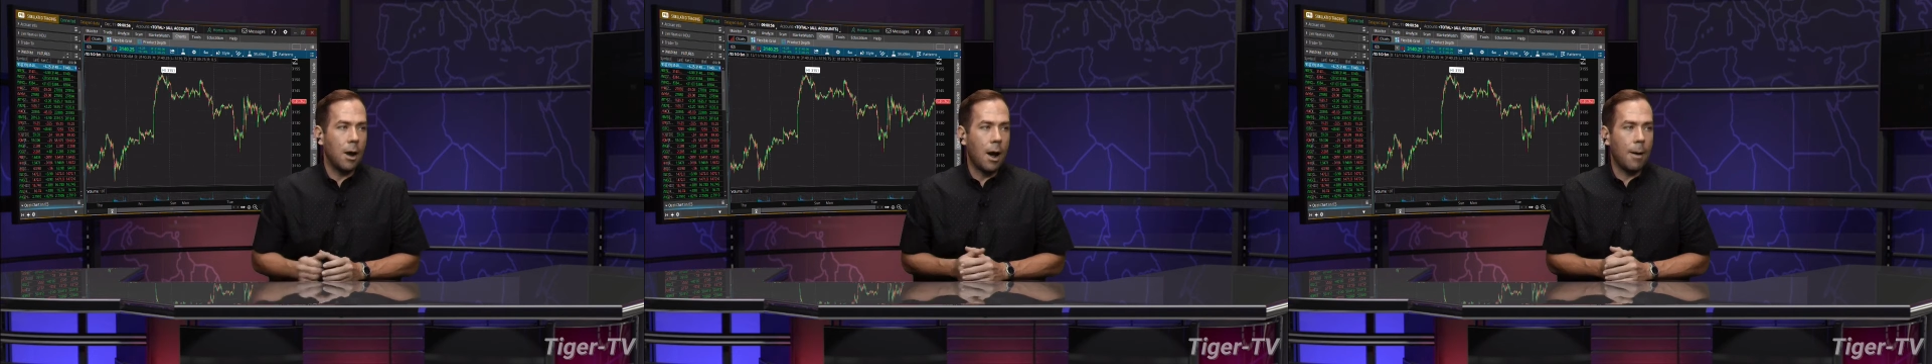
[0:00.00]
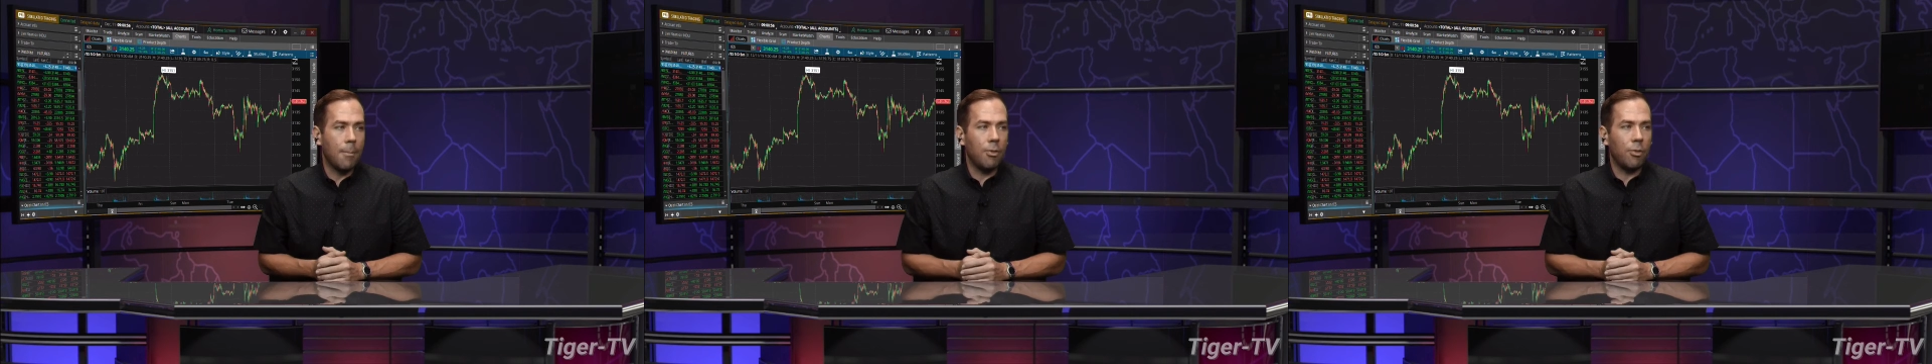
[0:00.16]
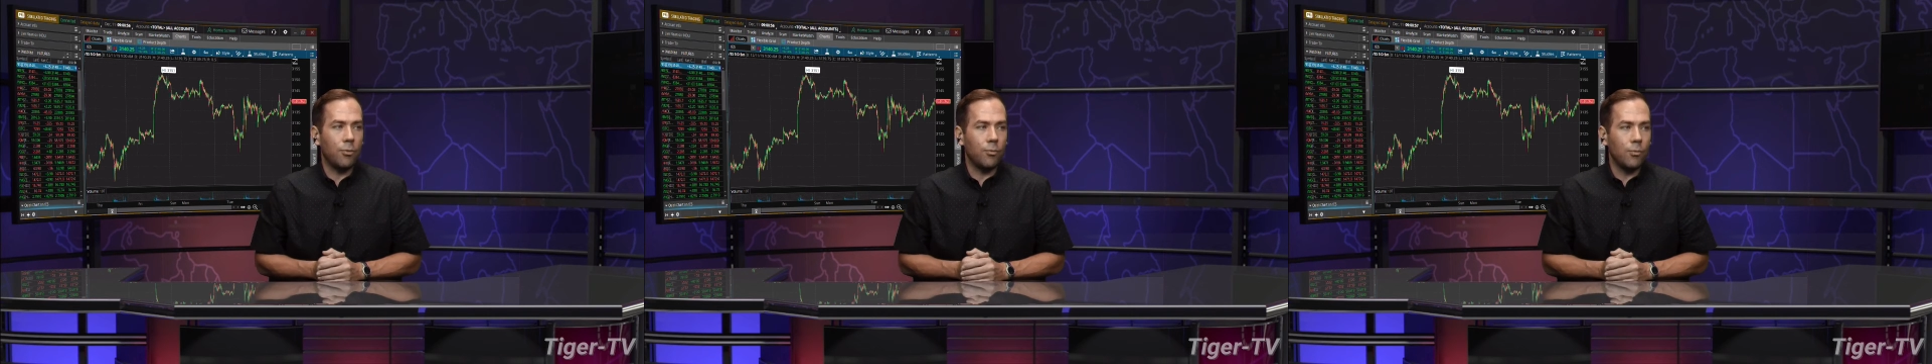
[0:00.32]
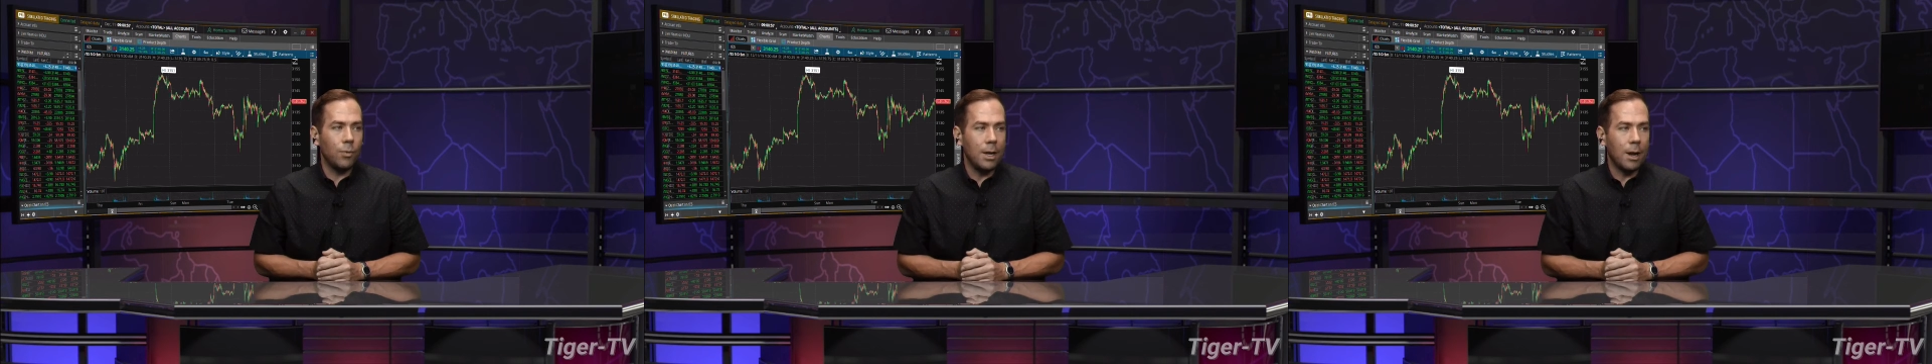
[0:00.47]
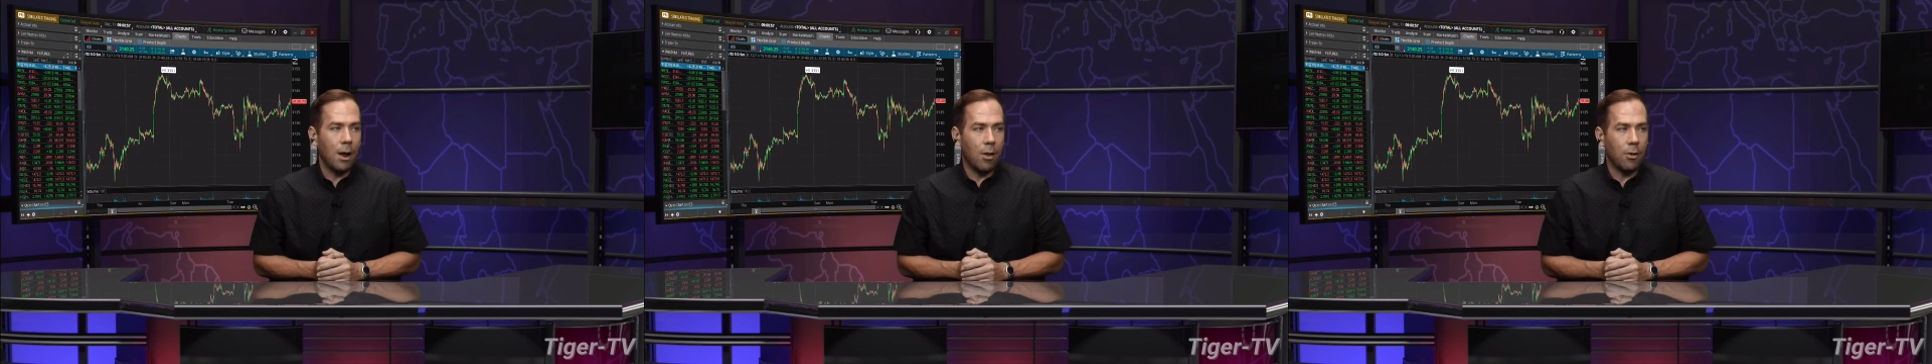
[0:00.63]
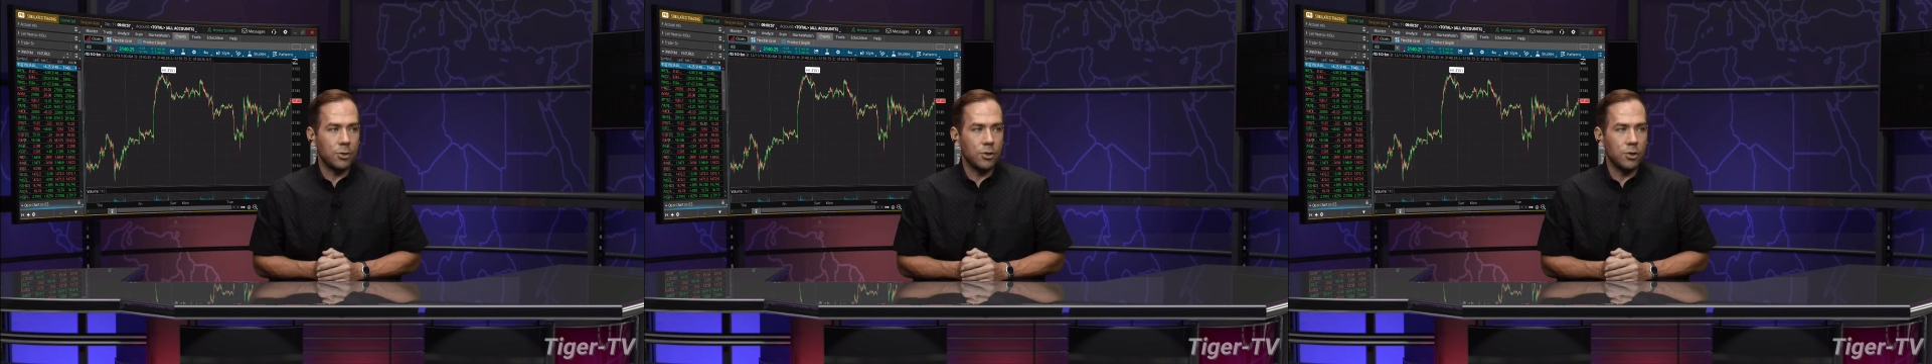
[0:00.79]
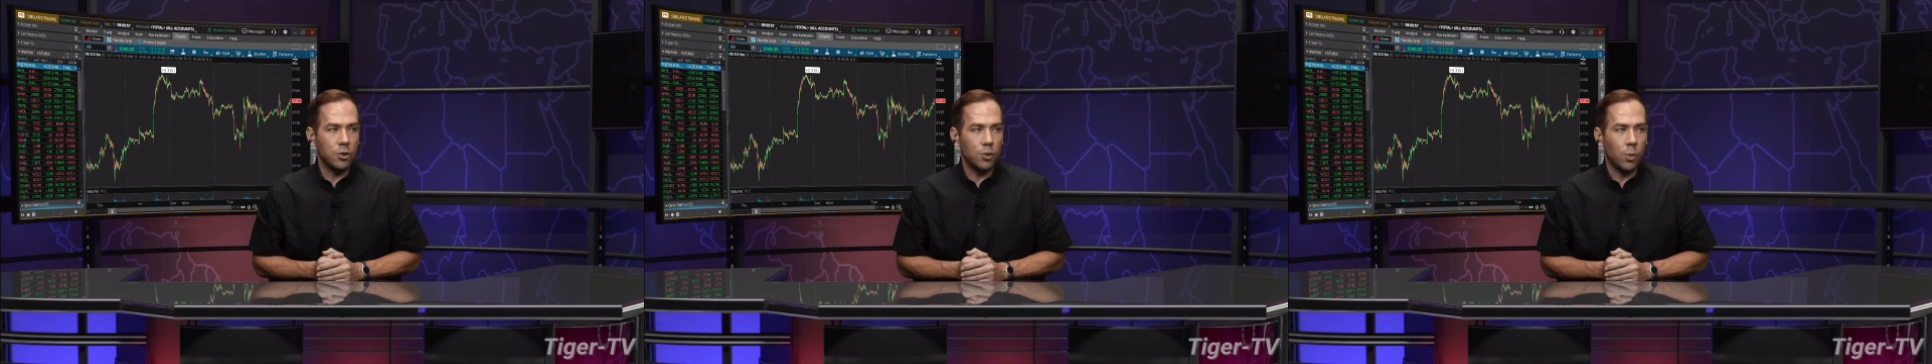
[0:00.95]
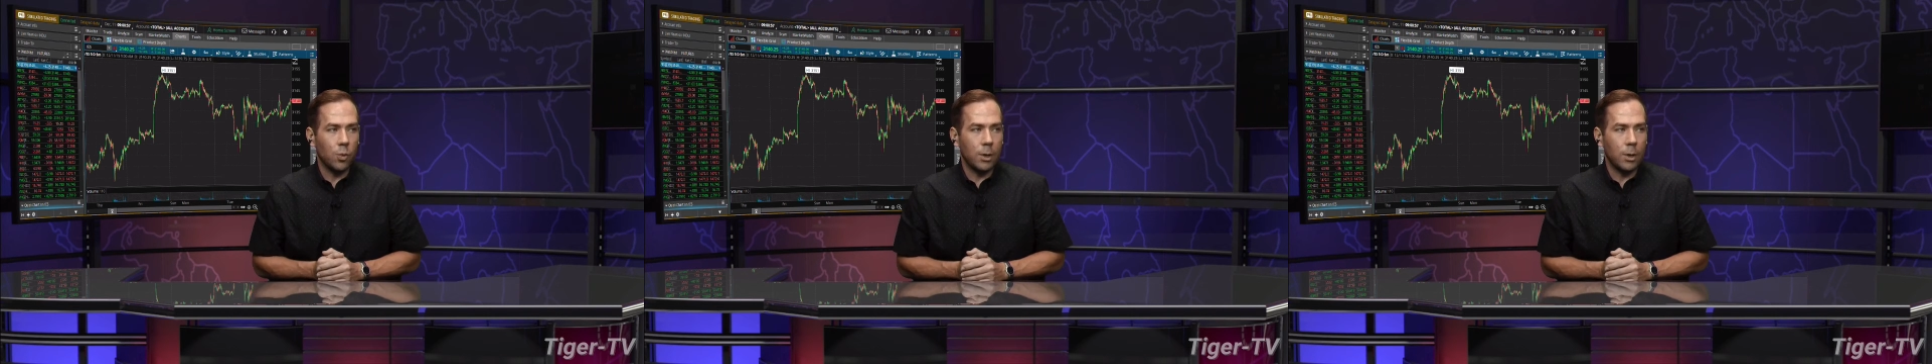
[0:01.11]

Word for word: up $3.20 at